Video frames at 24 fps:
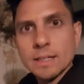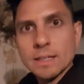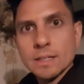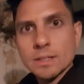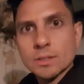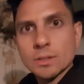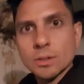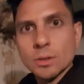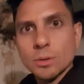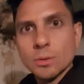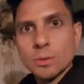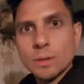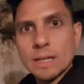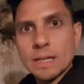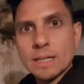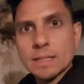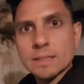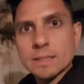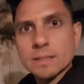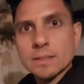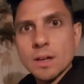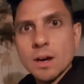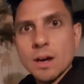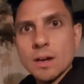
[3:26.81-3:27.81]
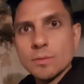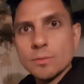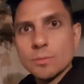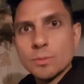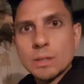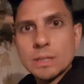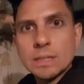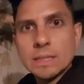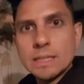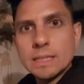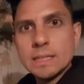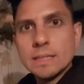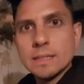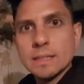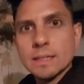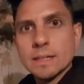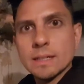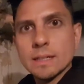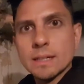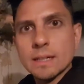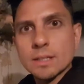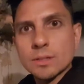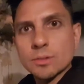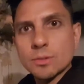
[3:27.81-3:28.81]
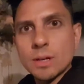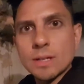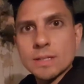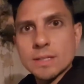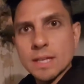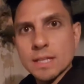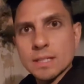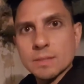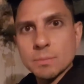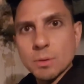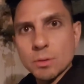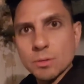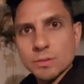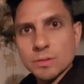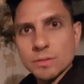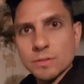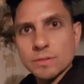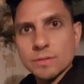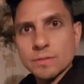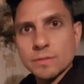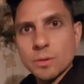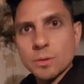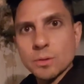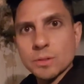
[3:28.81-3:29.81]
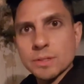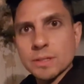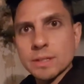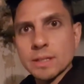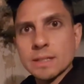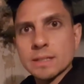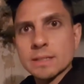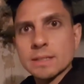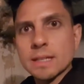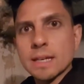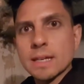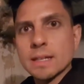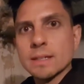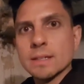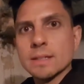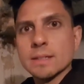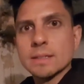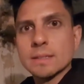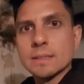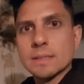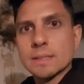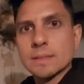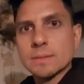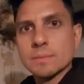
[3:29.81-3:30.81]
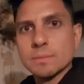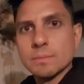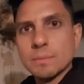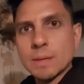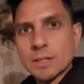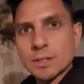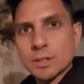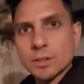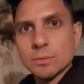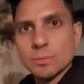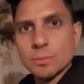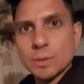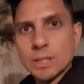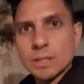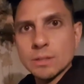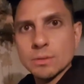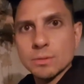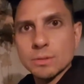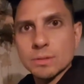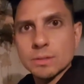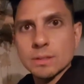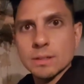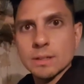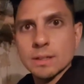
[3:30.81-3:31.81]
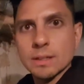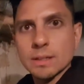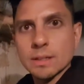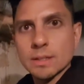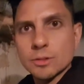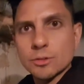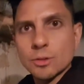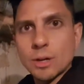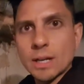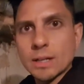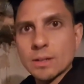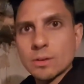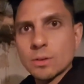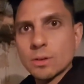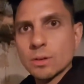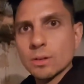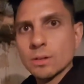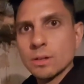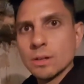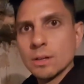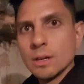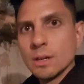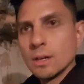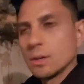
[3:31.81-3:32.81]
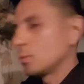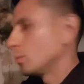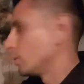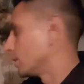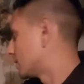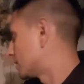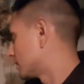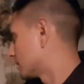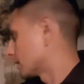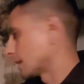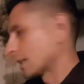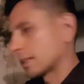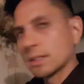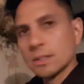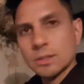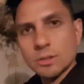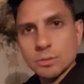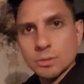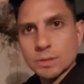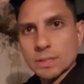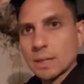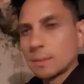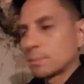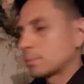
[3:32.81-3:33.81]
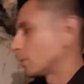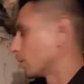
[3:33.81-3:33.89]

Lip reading: So it's not really as crazy as most folks think. As mentioned, we use the dry core, which is like the two-step